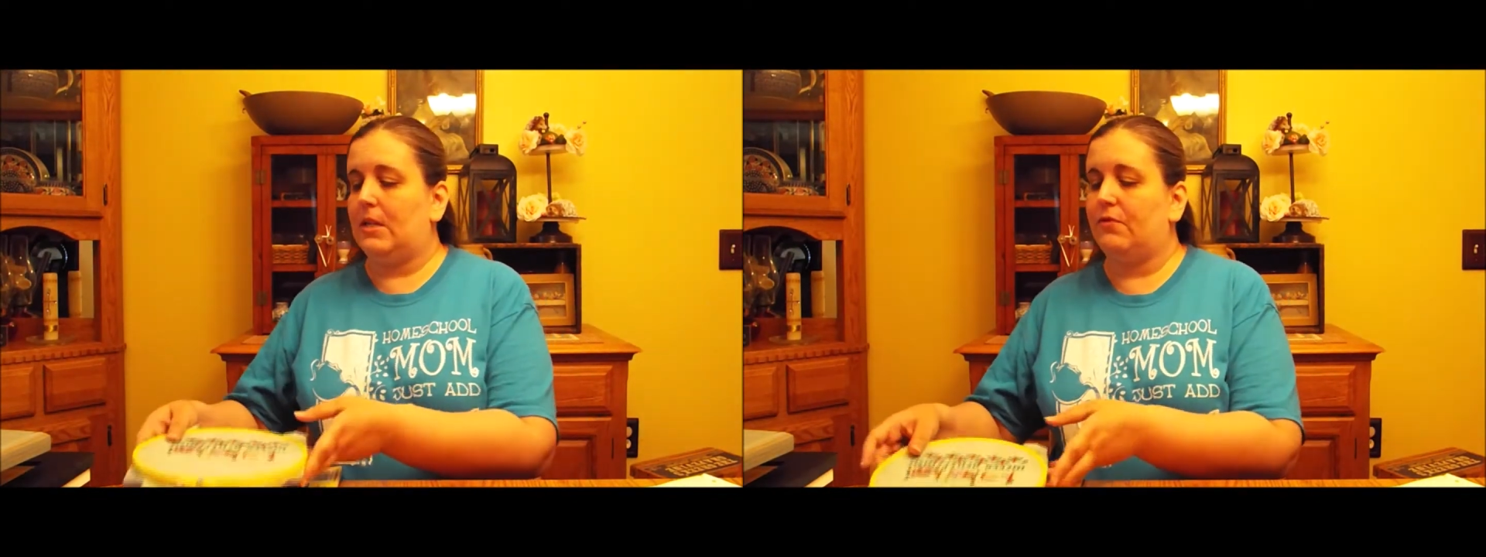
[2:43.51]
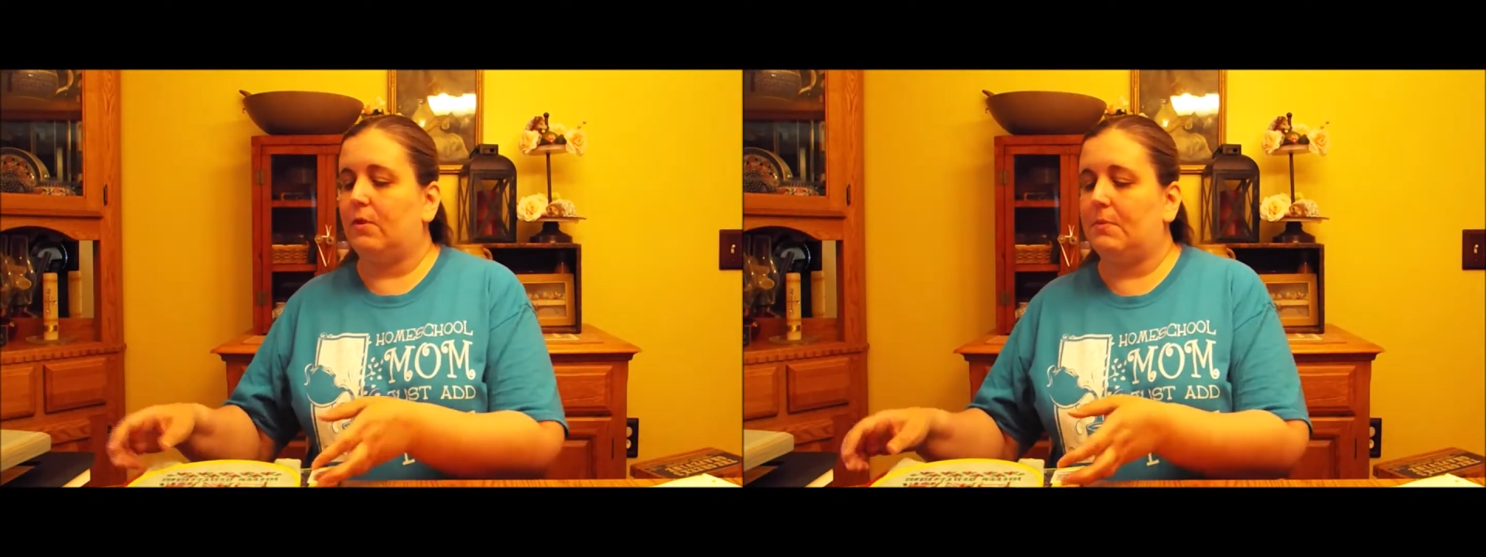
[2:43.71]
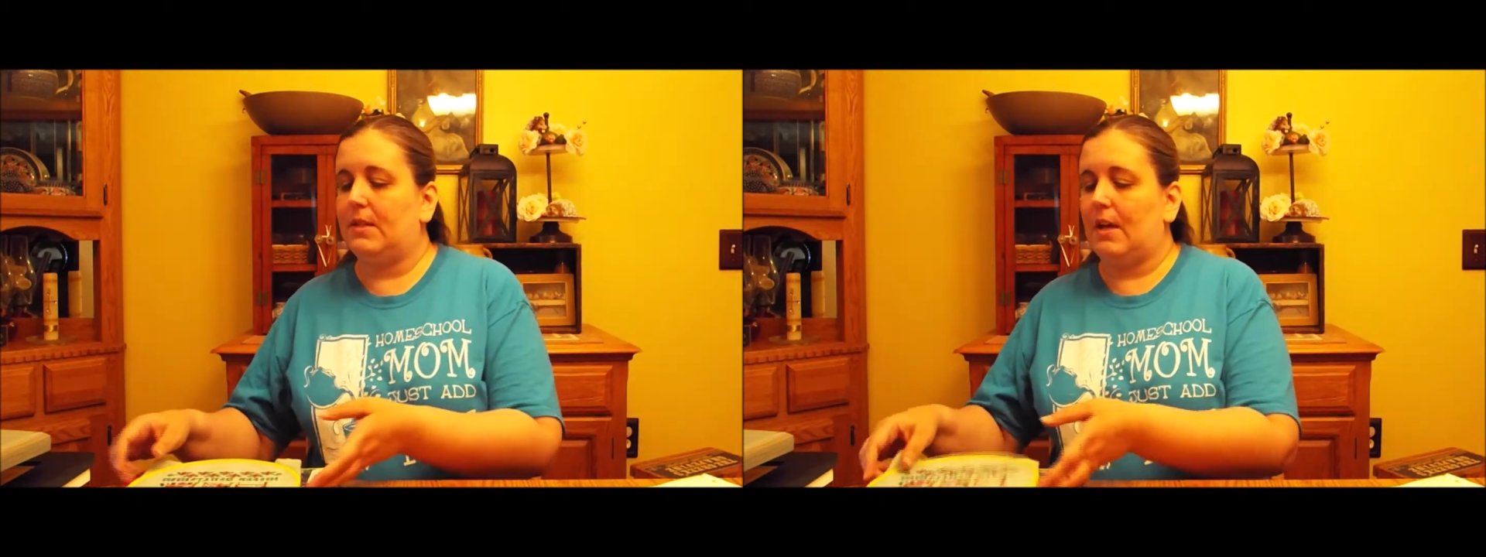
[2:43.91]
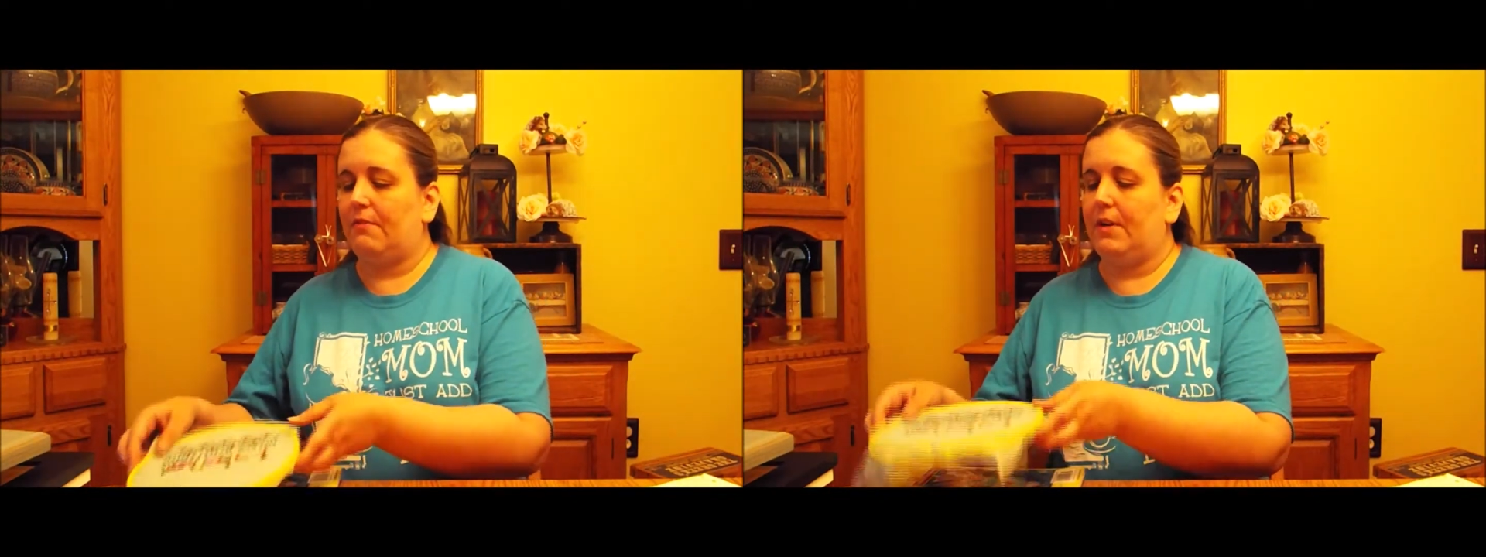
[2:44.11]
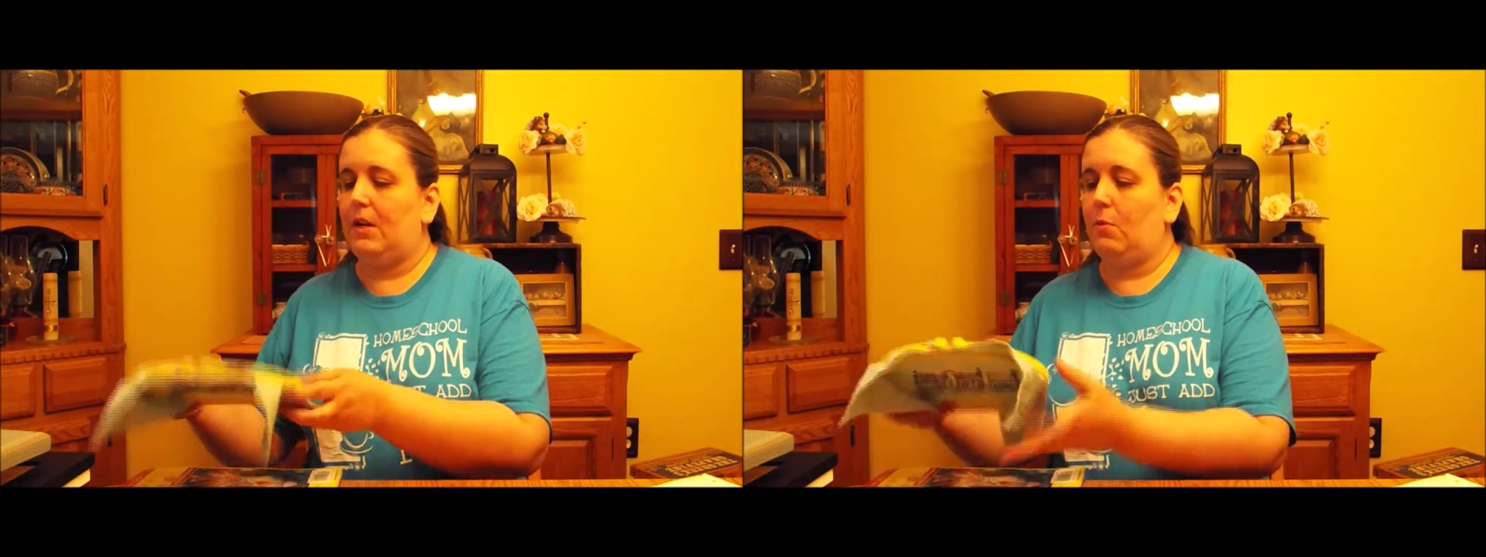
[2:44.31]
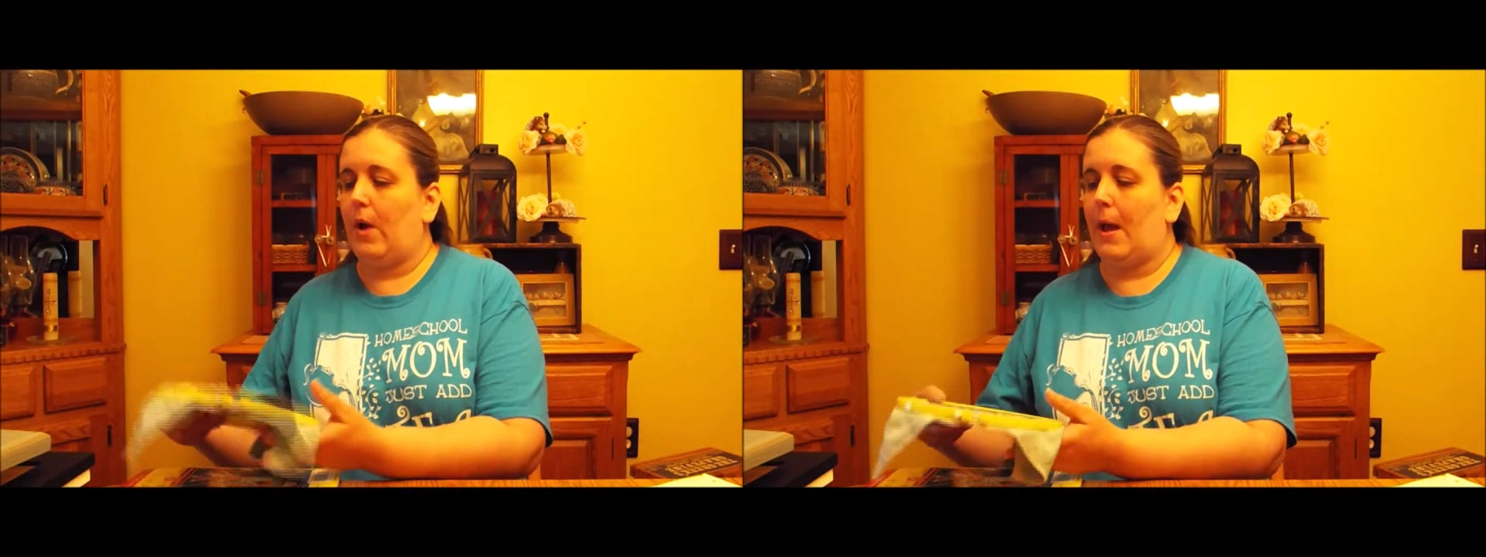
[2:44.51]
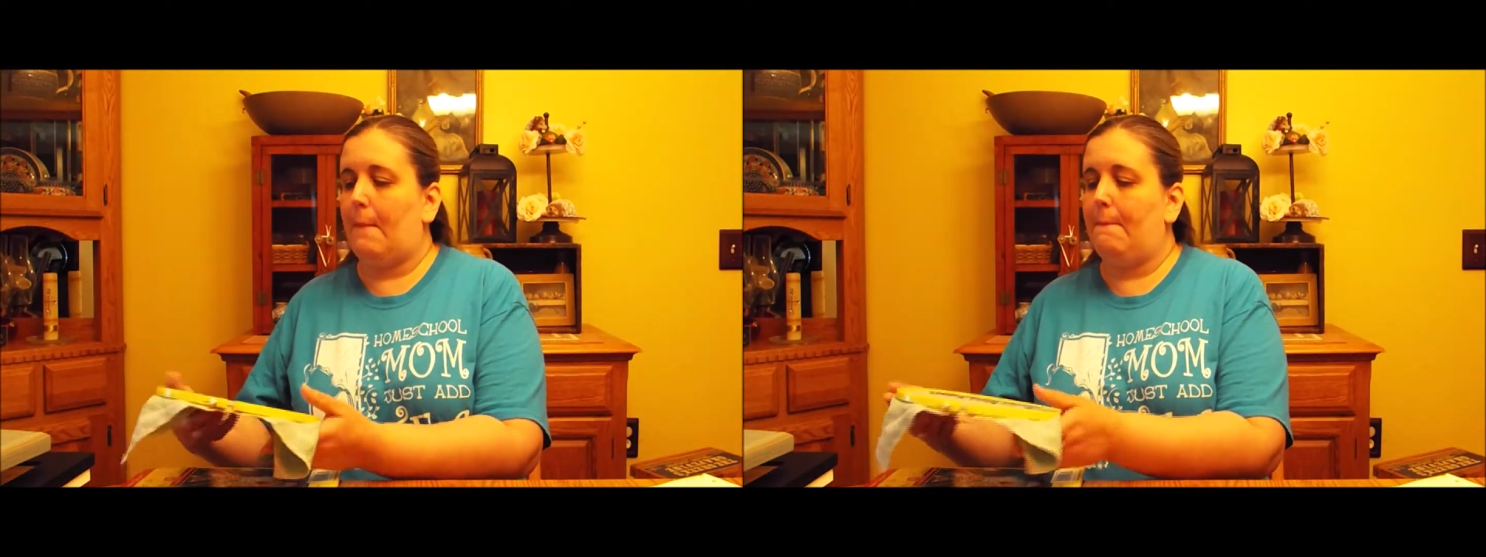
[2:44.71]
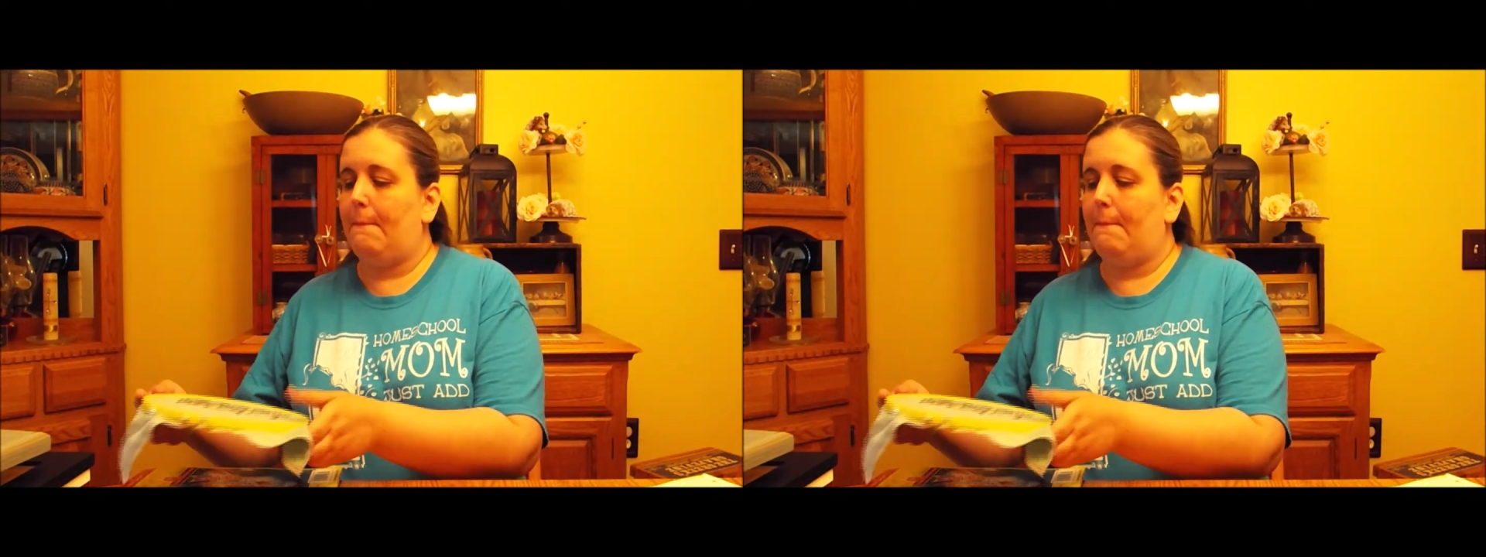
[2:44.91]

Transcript: from Stephanie Webb